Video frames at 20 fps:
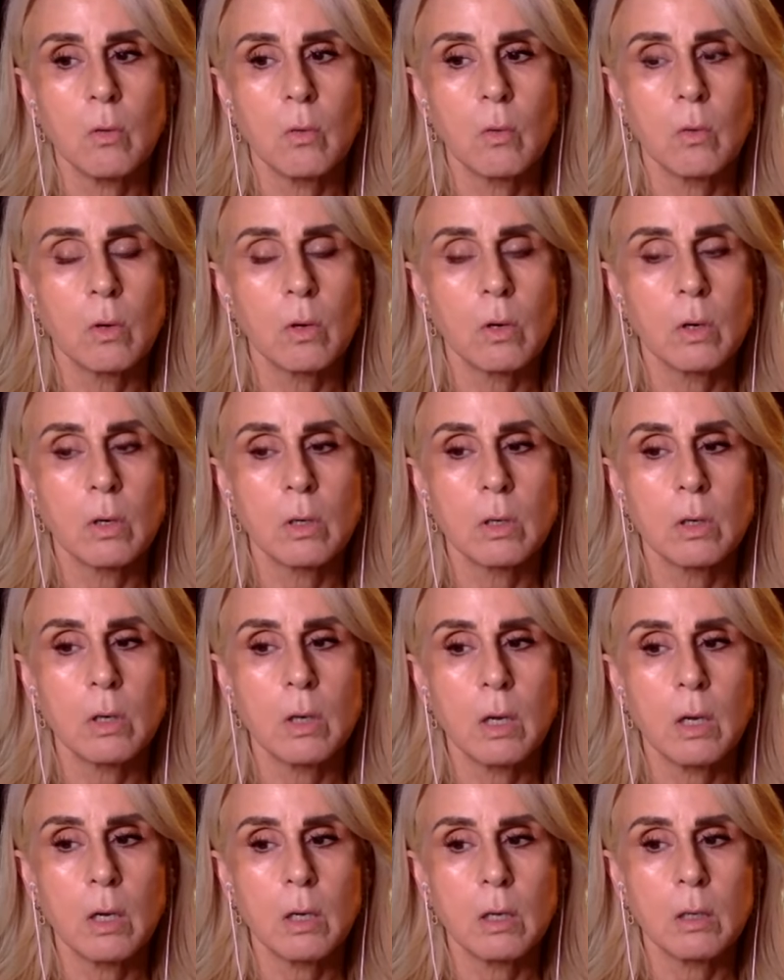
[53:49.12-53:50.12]

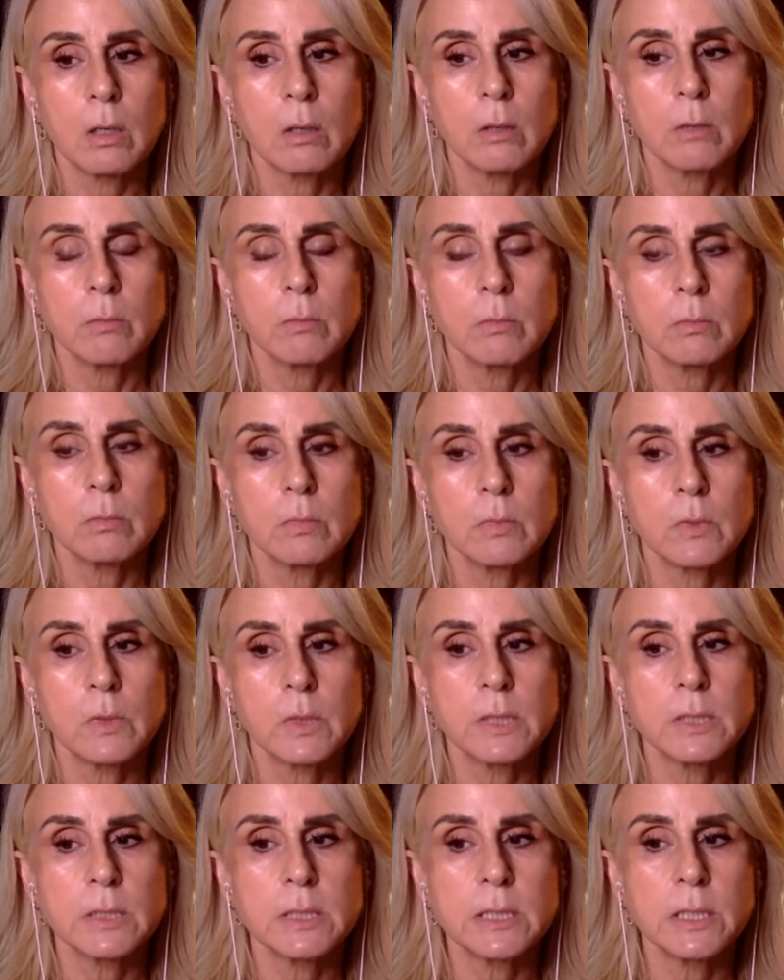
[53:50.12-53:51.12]
or
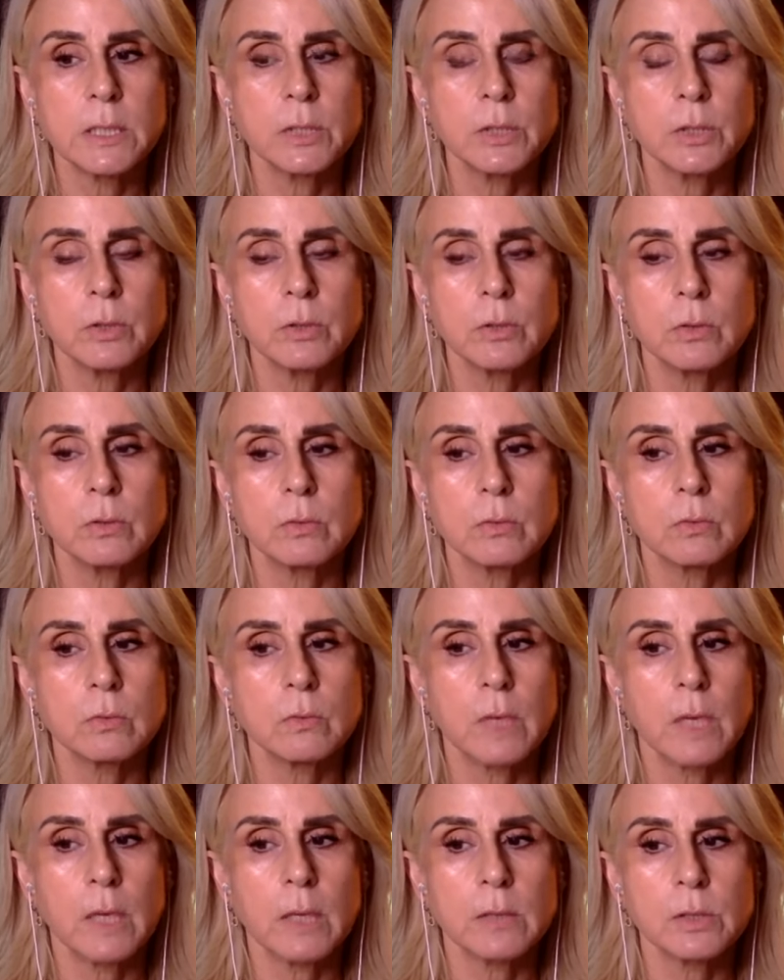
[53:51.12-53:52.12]
continue
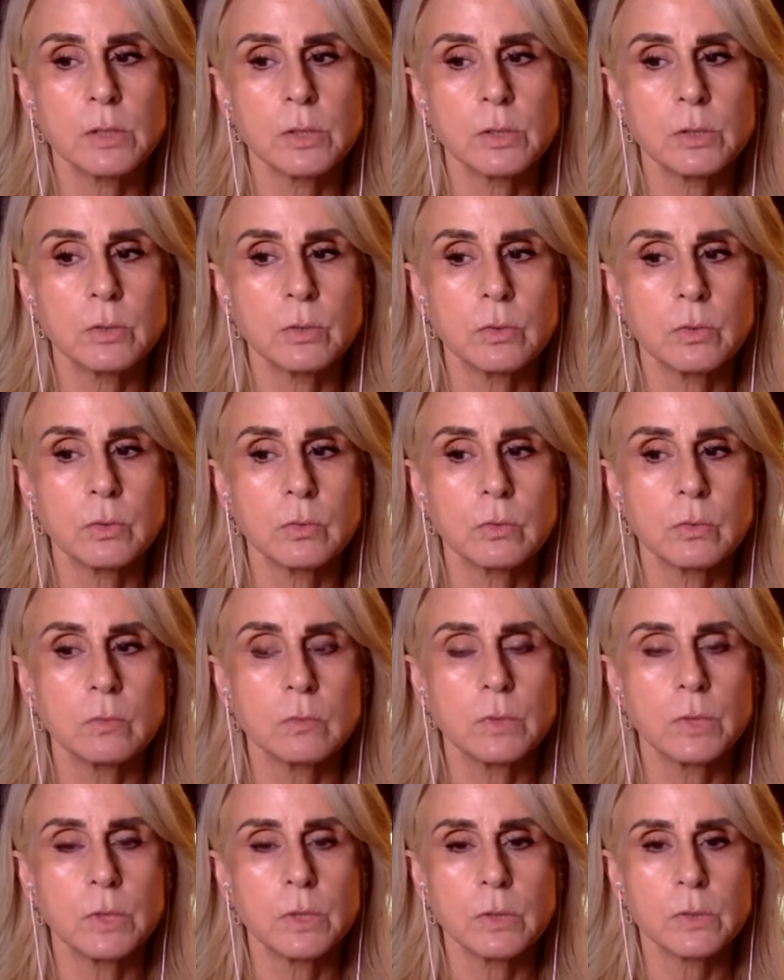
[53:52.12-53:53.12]
and do,
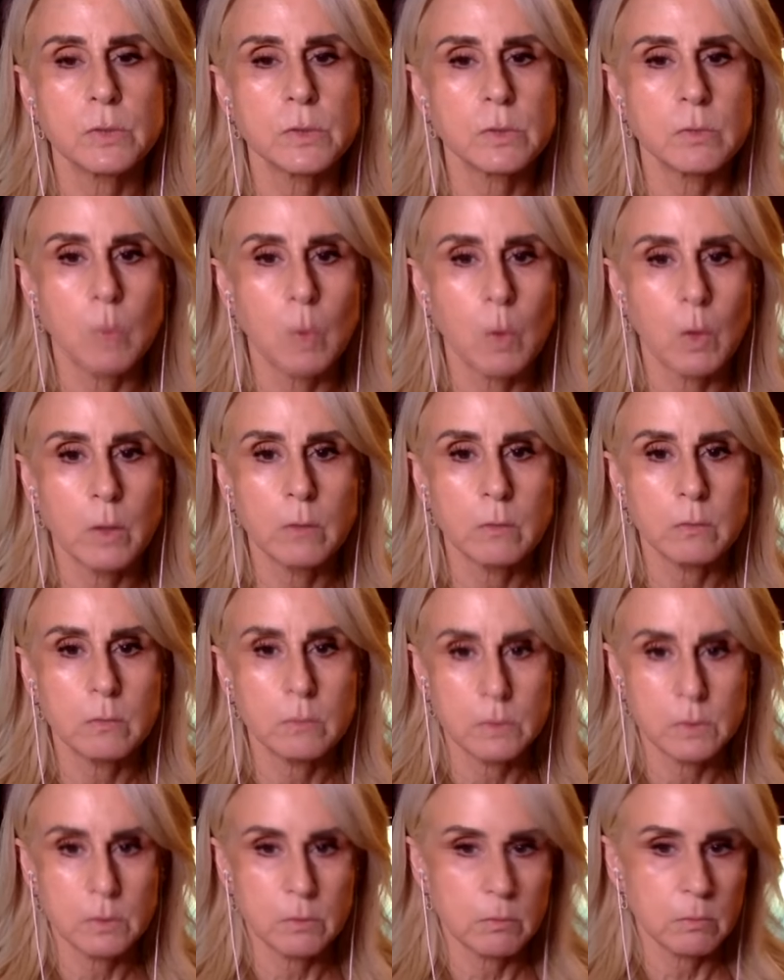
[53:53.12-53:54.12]
you know, some more,
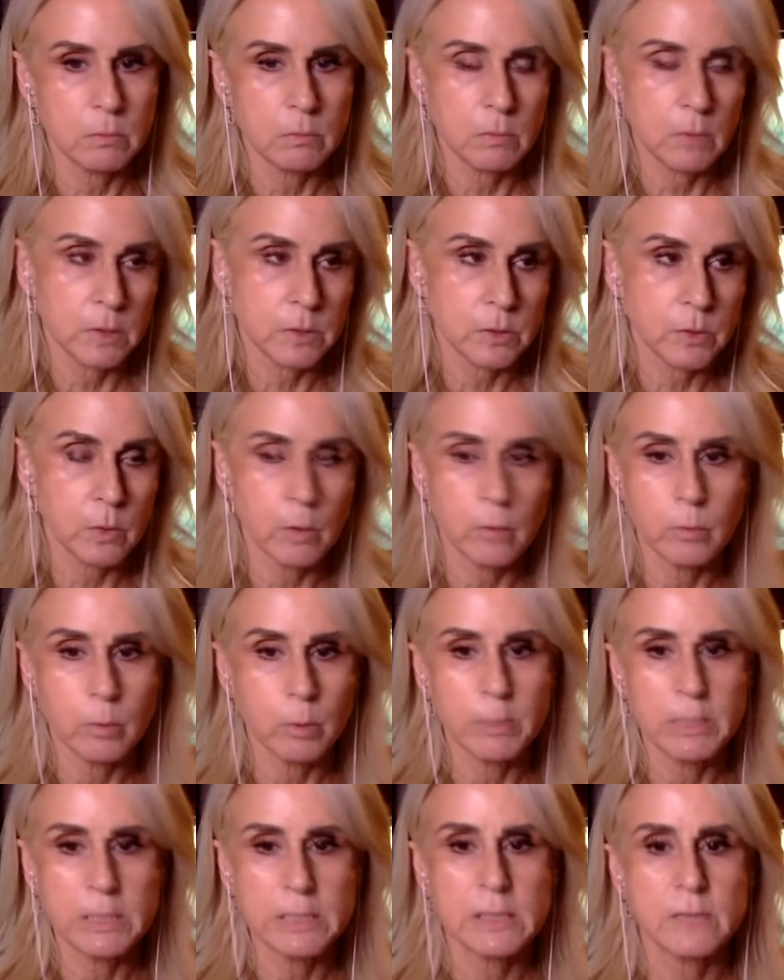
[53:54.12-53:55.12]
like 12
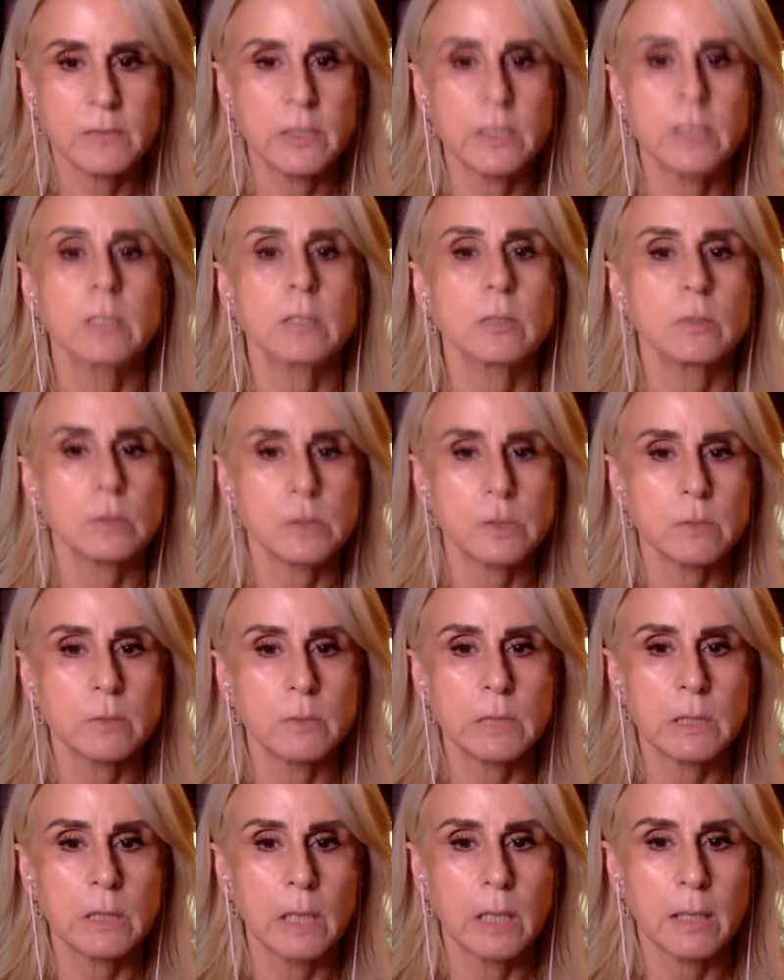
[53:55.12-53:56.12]
more minutes of HIIT or
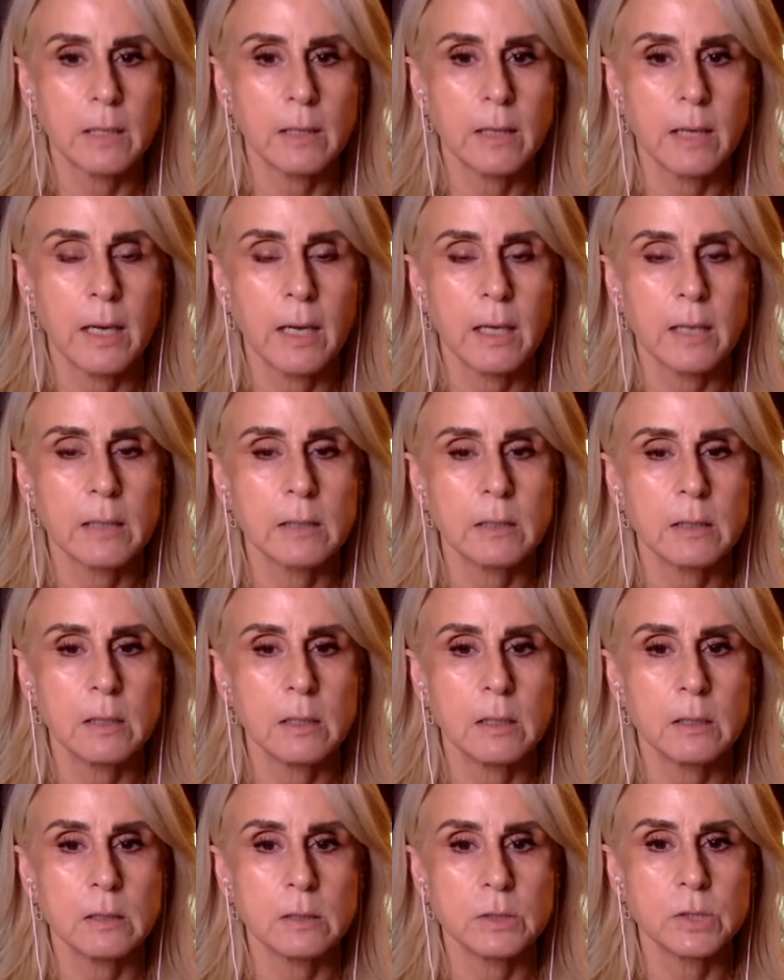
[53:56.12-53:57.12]
something like that,
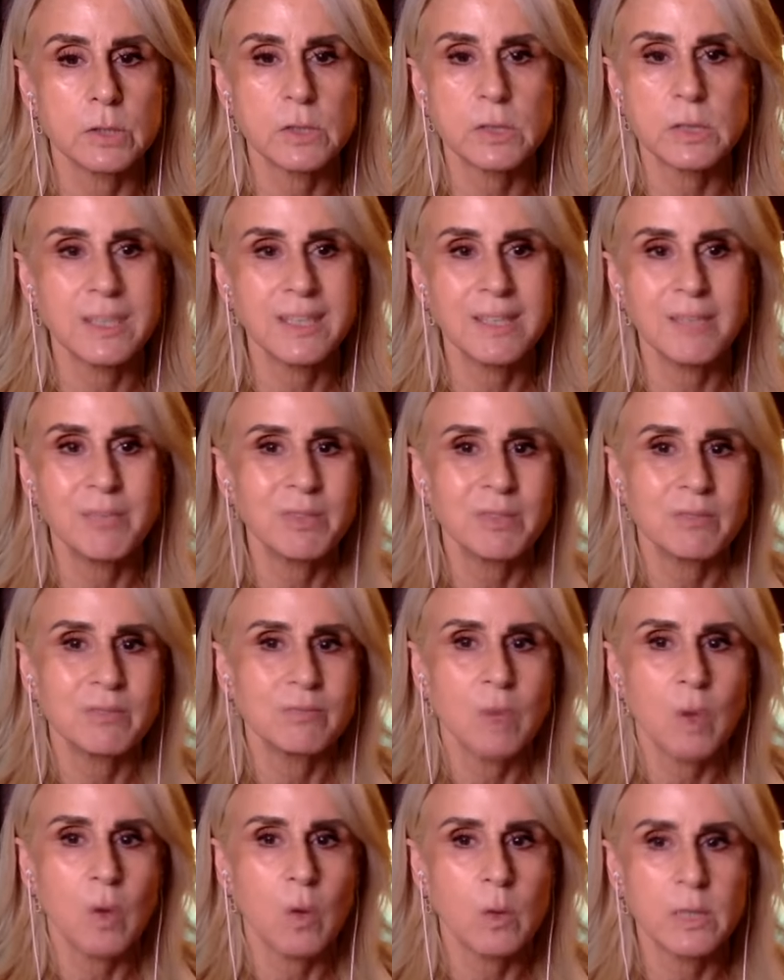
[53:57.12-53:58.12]
and just keep it
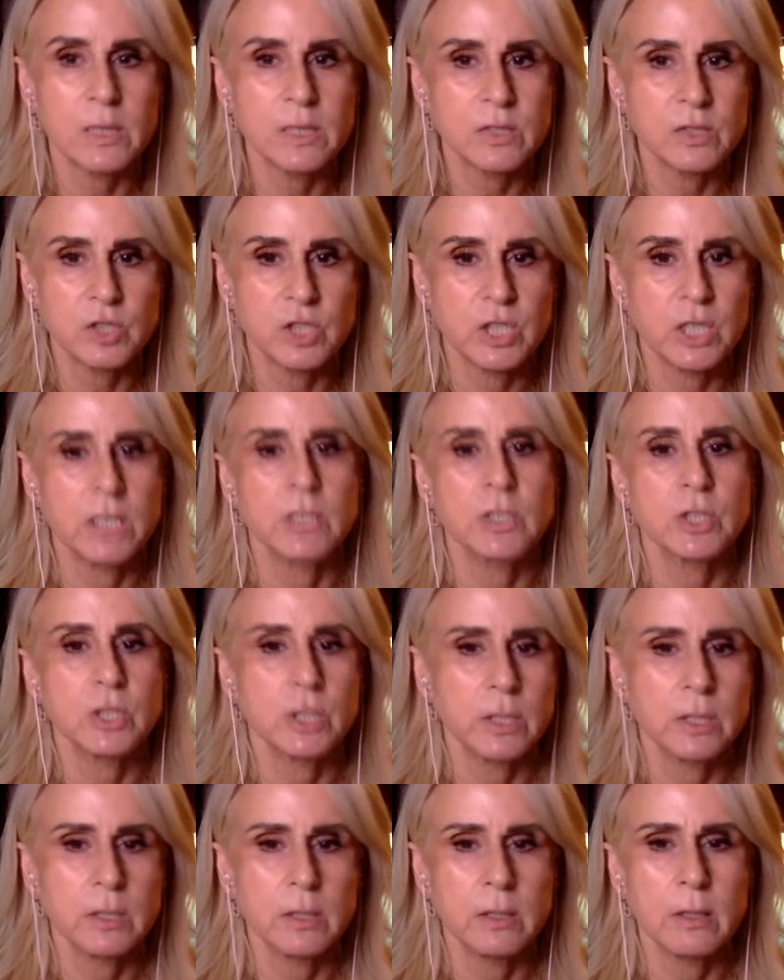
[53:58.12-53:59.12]
always
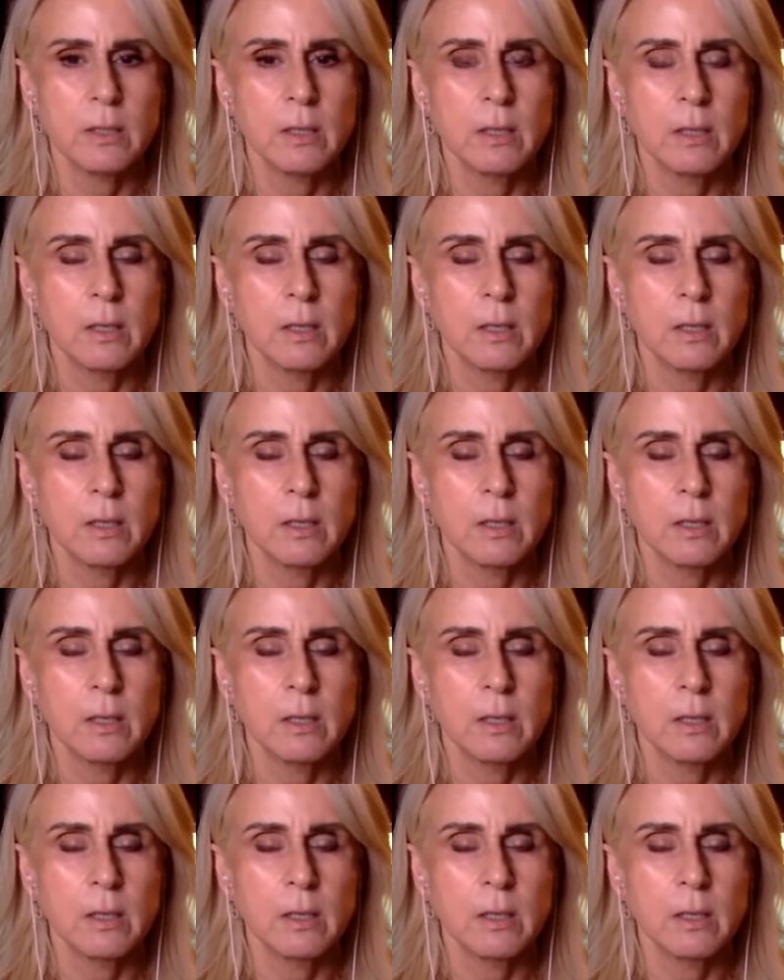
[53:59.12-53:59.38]
changing.